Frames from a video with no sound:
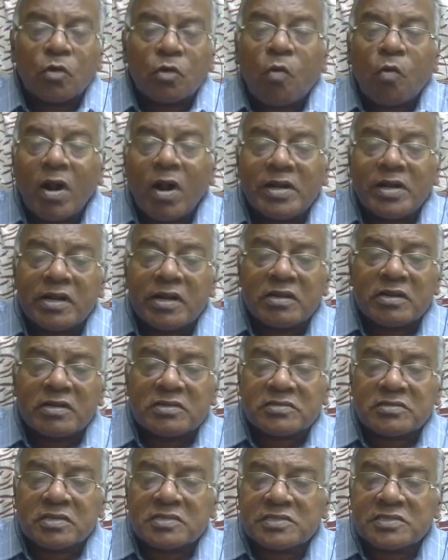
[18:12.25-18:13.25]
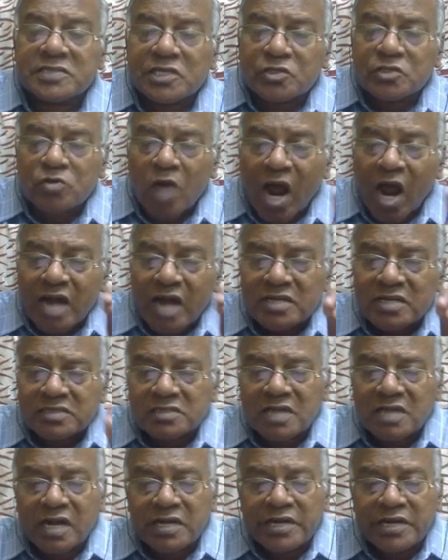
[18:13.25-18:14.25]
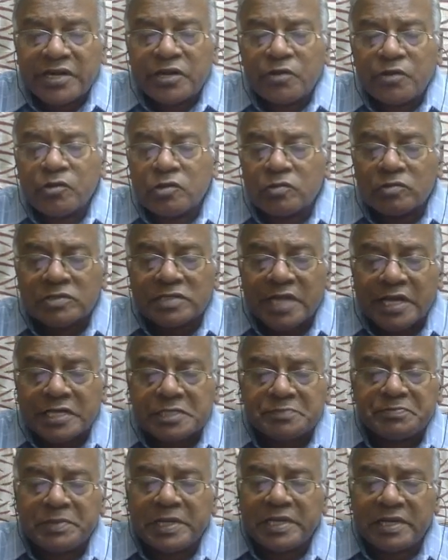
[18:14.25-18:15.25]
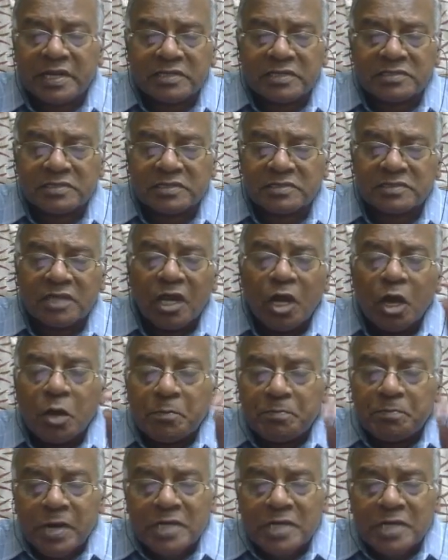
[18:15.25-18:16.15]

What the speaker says: The qualitative research seeks to understand individuals' experiences,